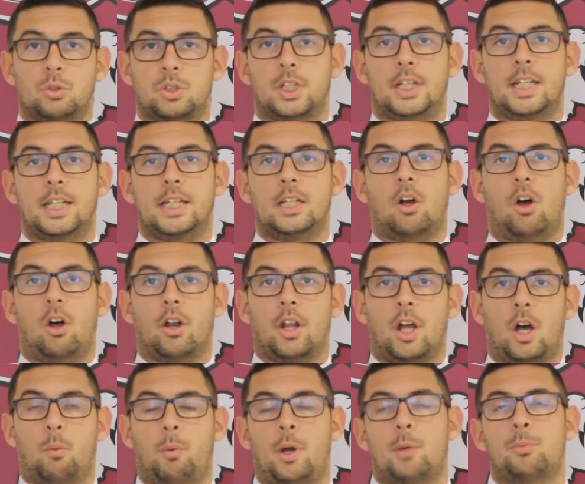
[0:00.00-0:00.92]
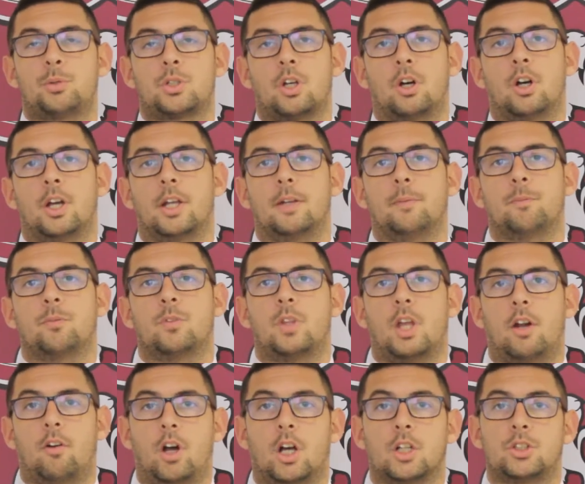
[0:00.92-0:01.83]
see on our website
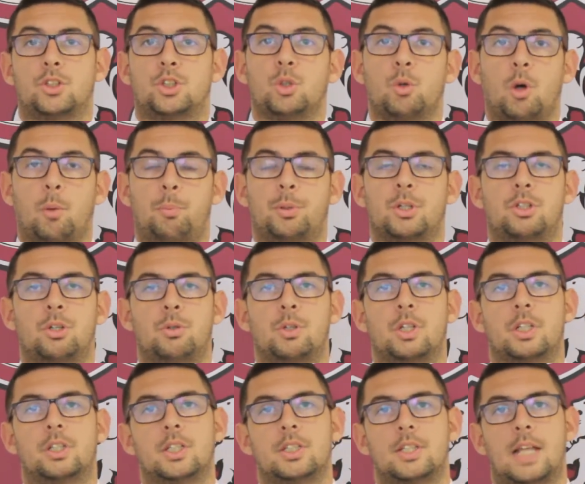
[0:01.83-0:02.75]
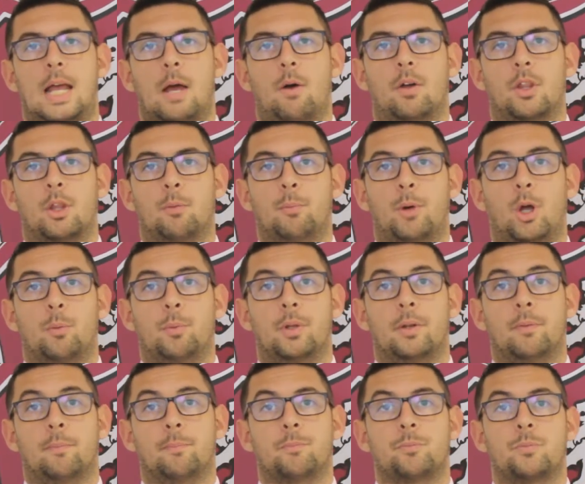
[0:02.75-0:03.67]
there are 2 opportunities out at the
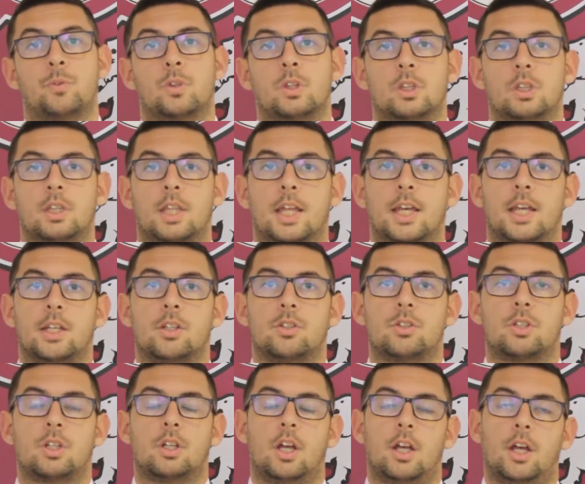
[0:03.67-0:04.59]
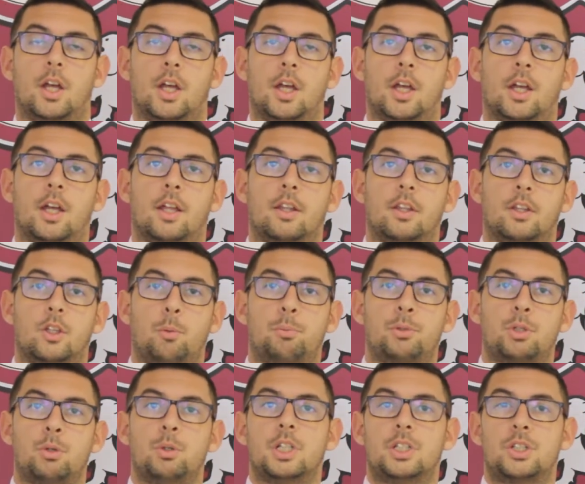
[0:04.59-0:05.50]
moment. There's the
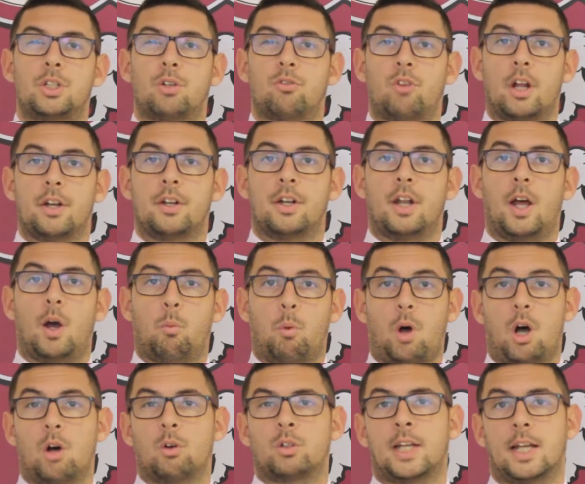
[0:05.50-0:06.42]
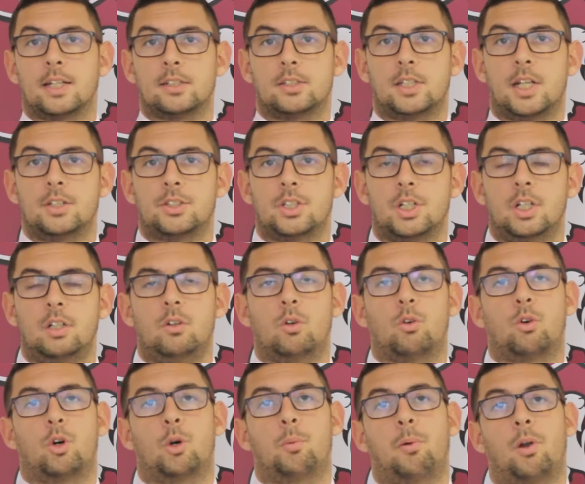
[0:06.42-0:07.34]
opportunity to run a Wildcat Centre
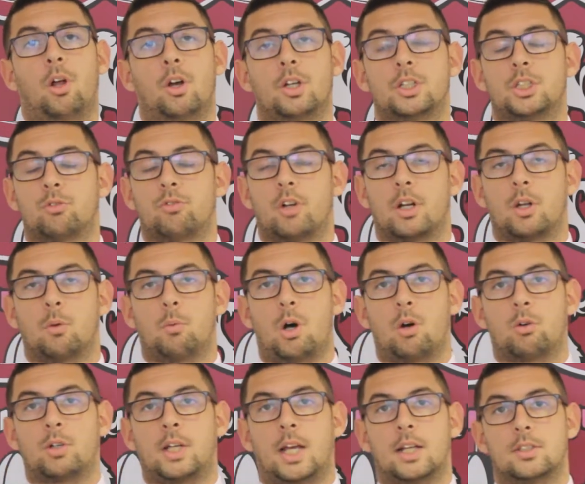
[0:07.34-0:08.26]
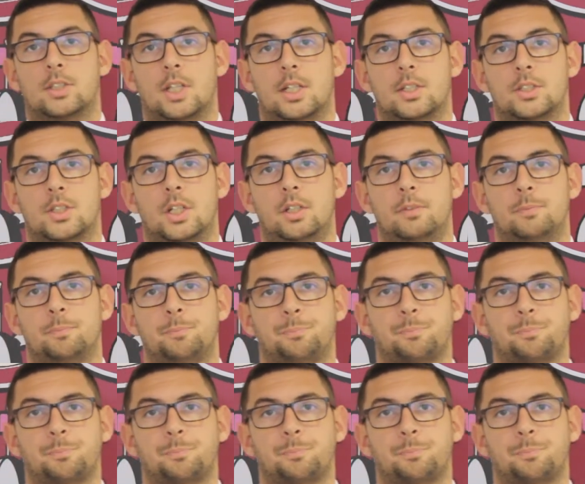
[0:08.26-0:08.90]
or apply to run a Wildcat Centre.